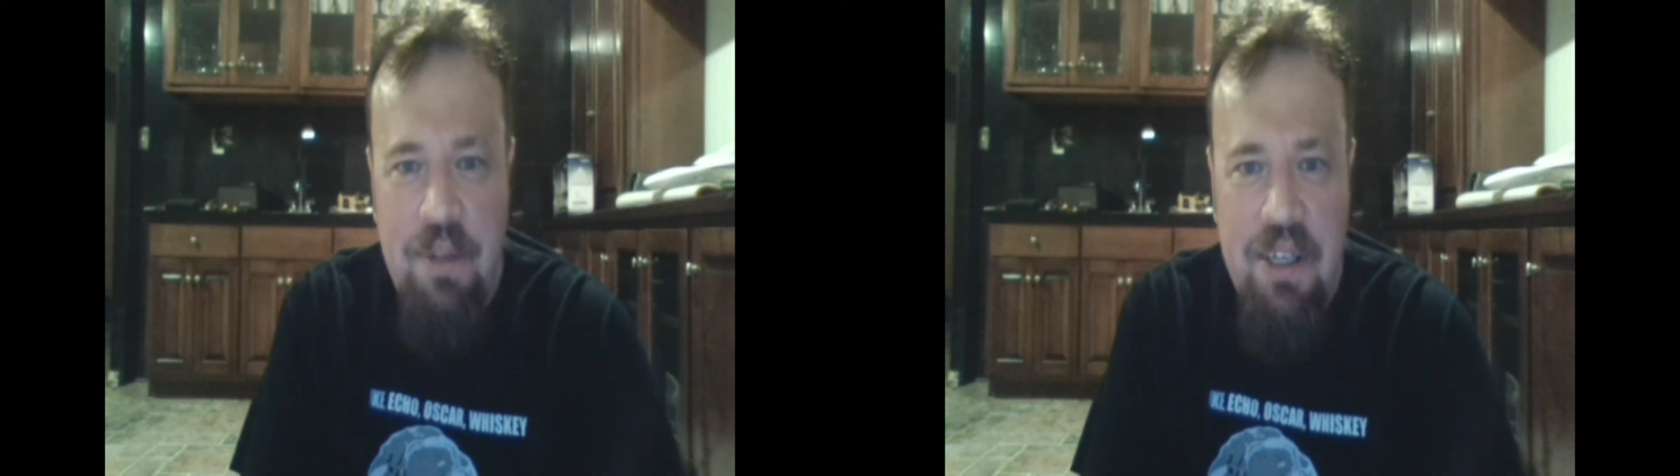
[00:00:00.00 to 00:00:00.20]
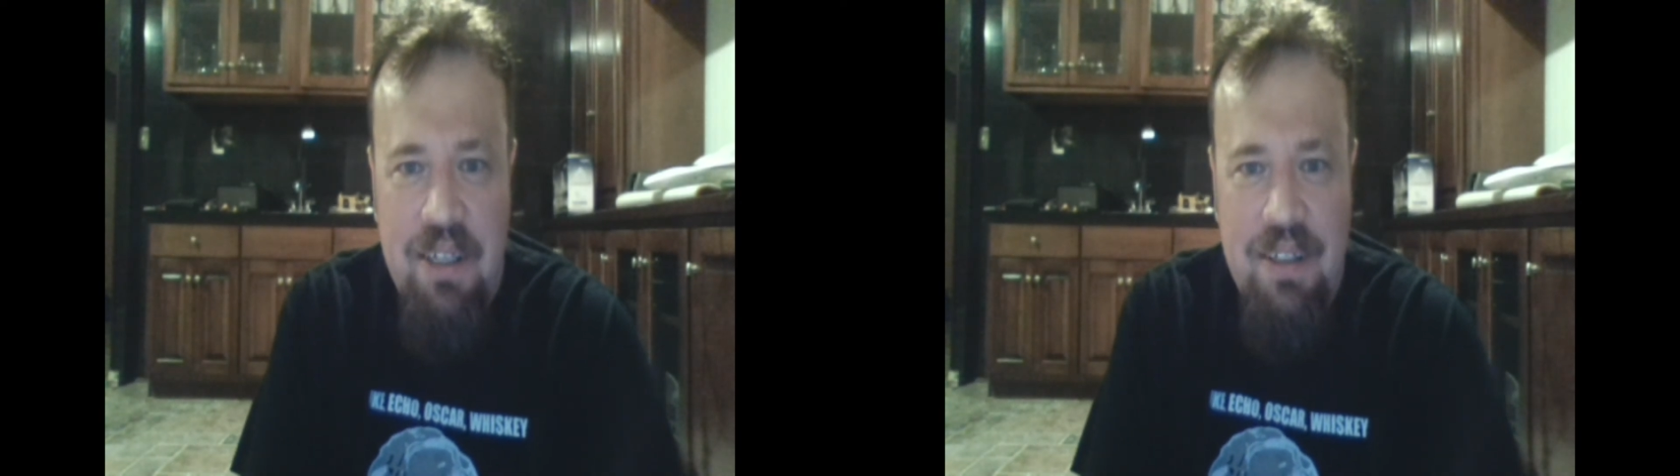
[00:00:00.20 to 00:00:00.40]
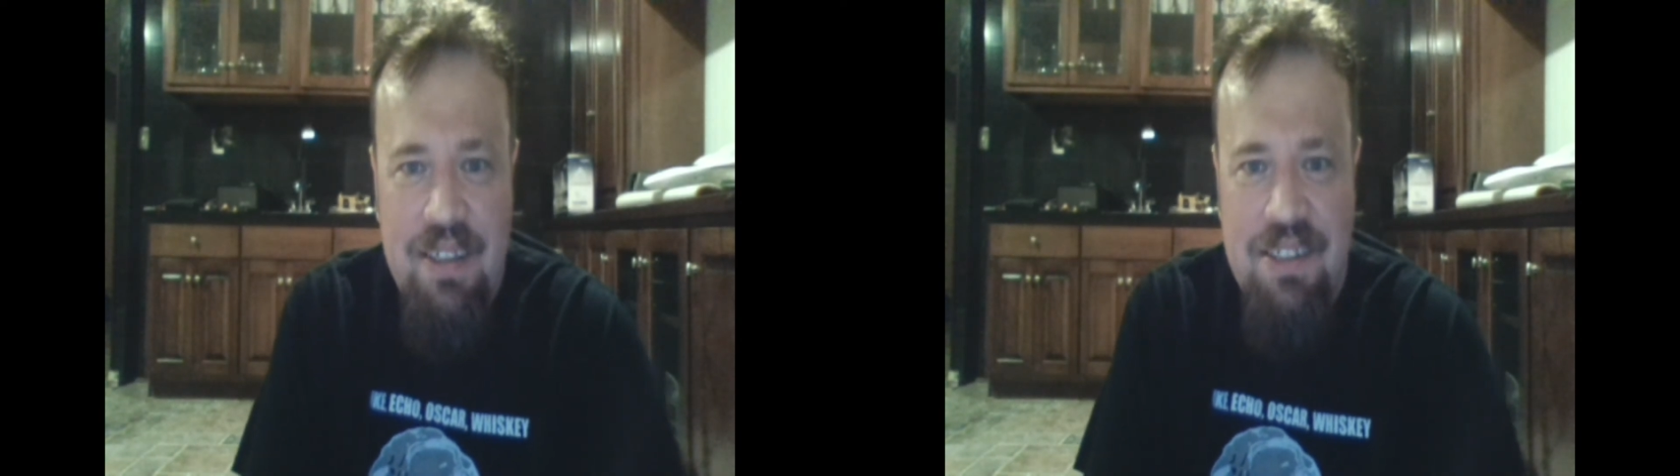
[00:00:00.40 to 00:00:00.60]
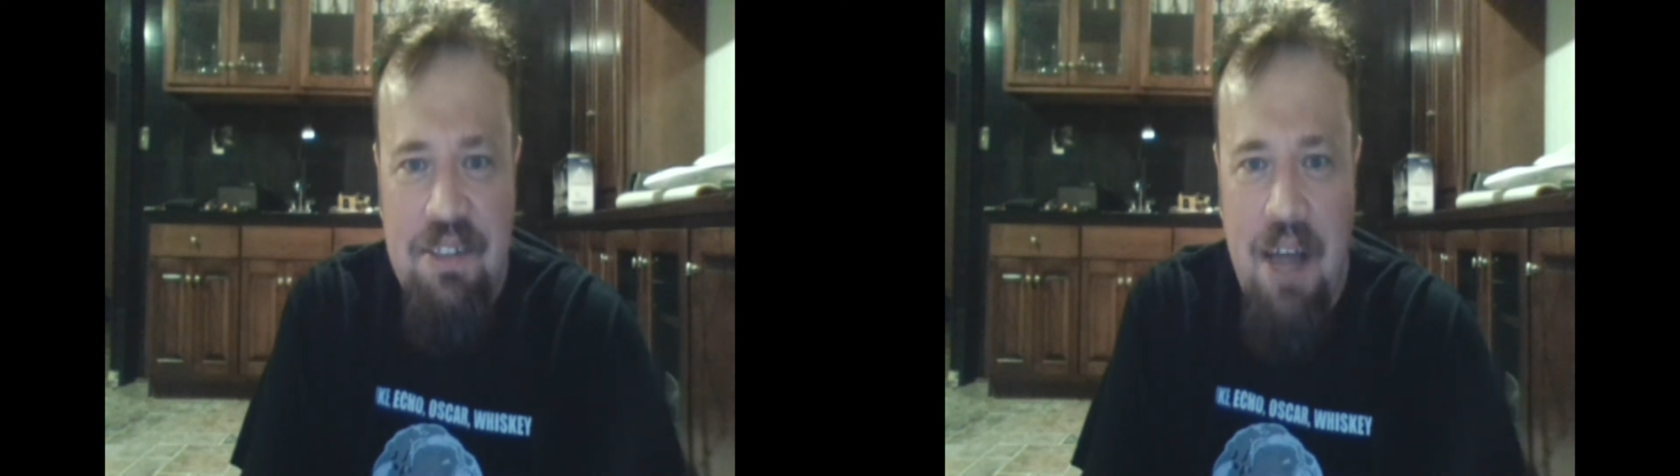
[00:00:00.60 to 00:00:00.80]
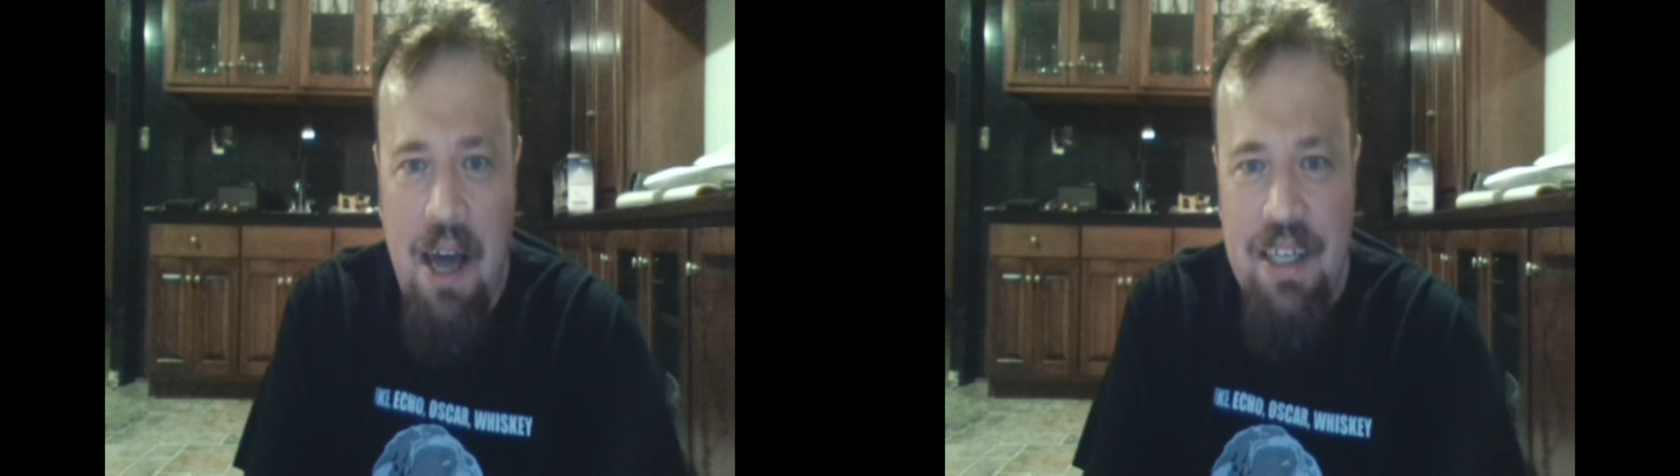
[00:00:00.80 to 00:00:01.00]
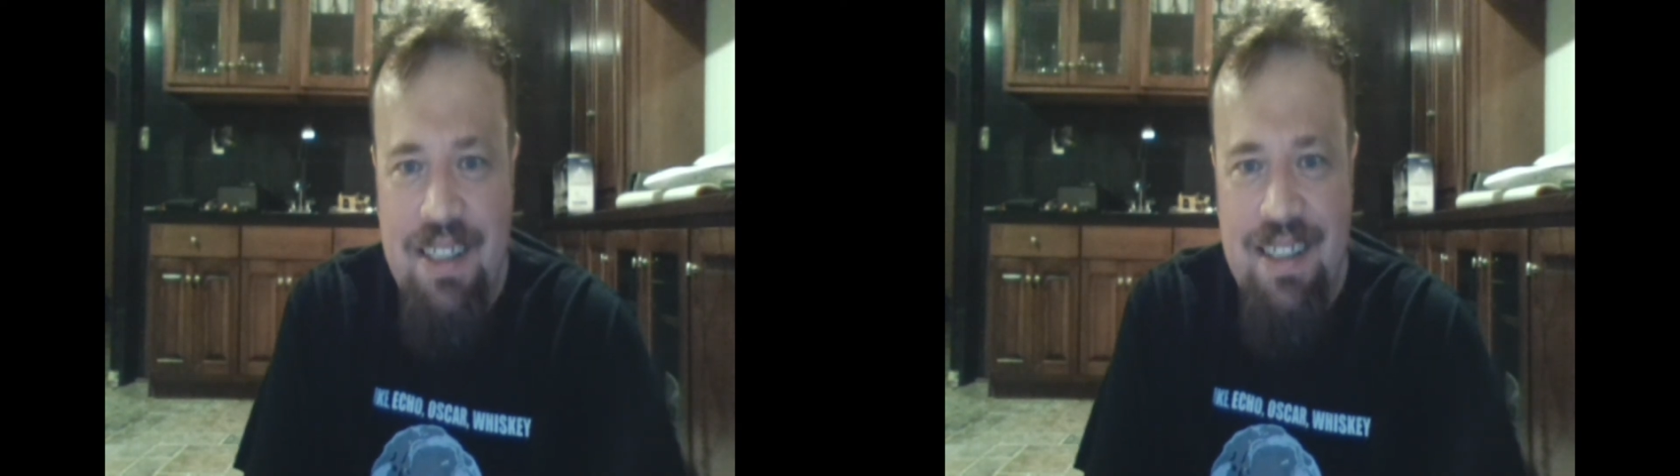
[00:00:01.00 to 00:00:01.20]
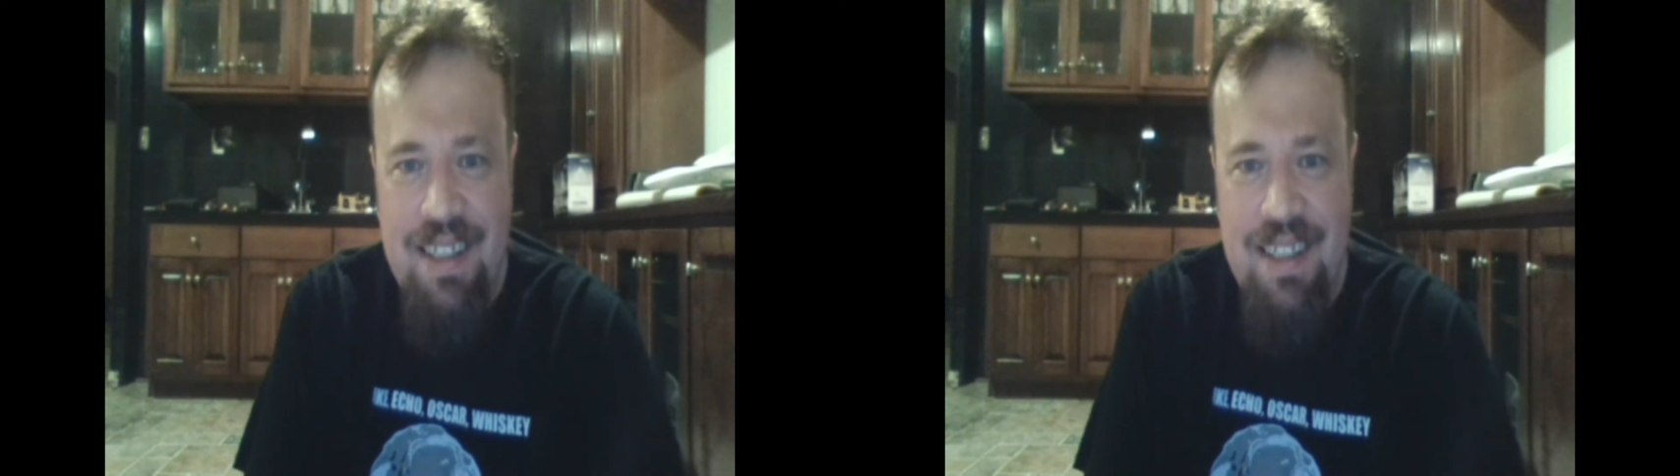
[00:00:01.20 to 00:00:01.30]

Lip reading: a little astonished